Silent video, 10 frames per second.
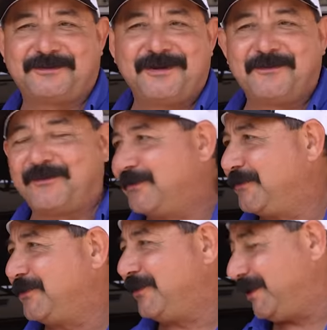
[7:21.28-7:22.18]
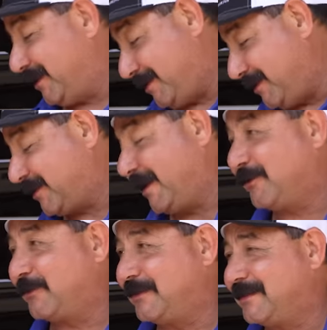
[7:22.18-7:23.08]
or whatever you're eating, in this case
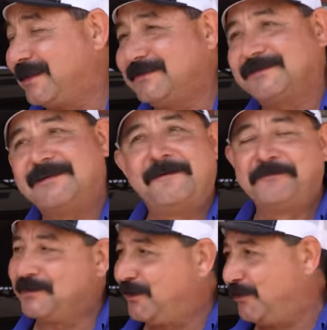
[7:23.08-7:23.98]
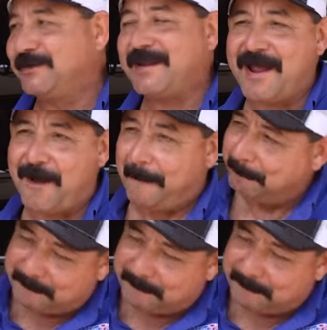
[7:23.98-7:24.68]
gorditas, and go to town.